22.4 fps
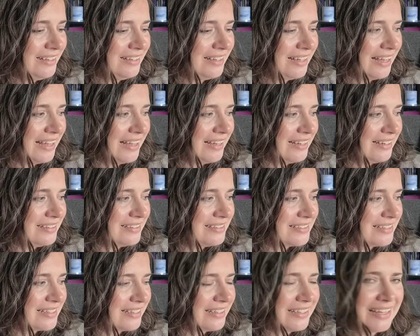And
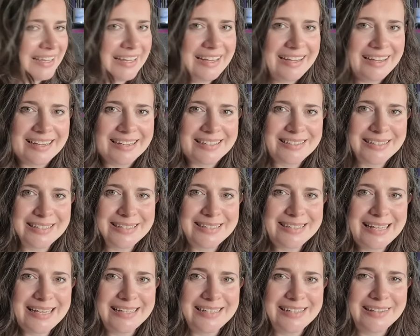yeah, as I
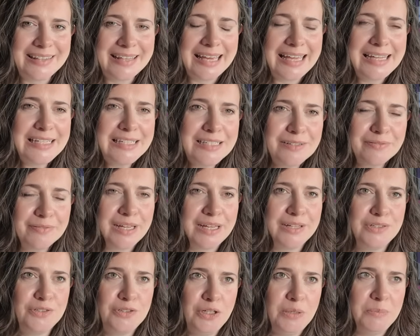said, at the end of
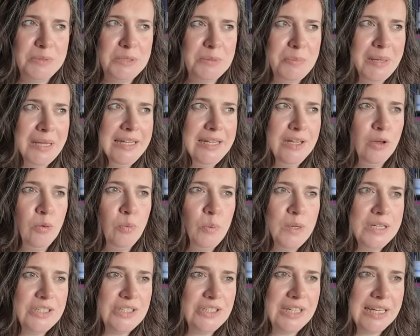that trip, depending on
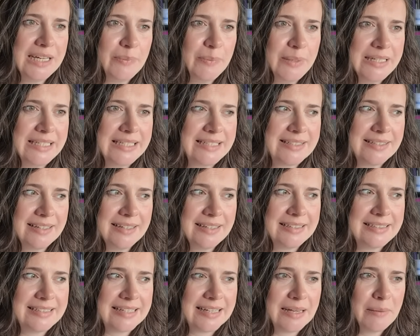which day we decide
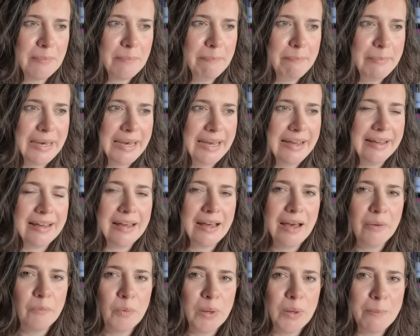to come back,
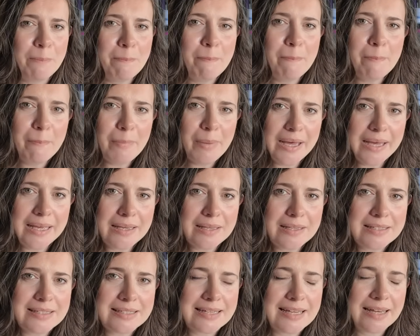we
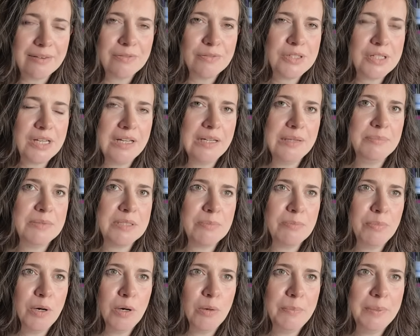might have time to
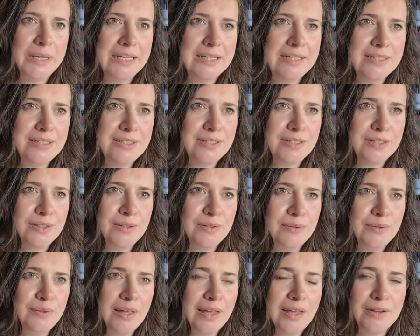pop into
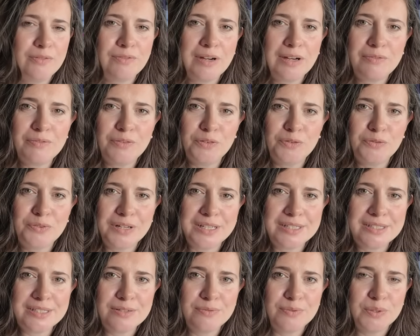Unravel
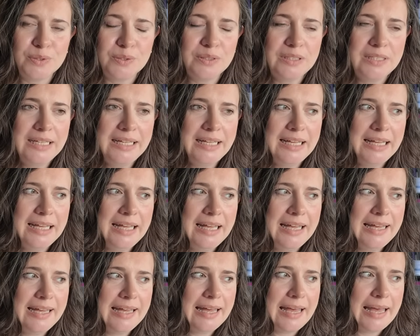Festival,
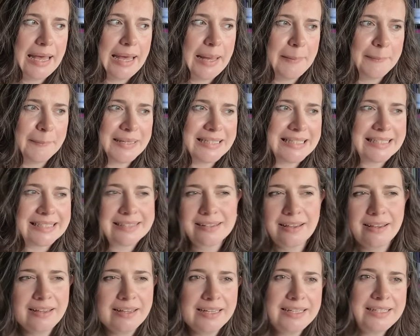because it's
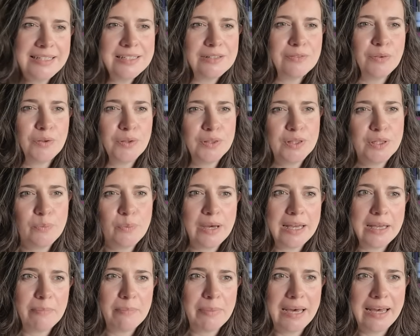kind of on the
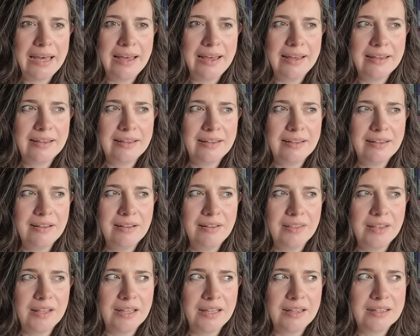way back on
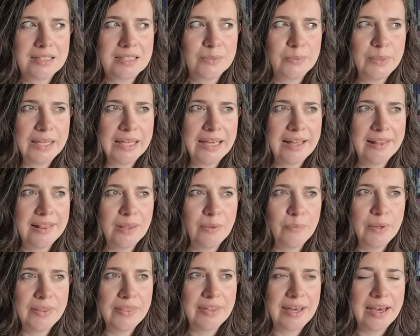the last weekend that
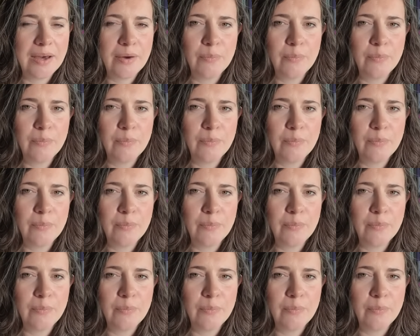we're there.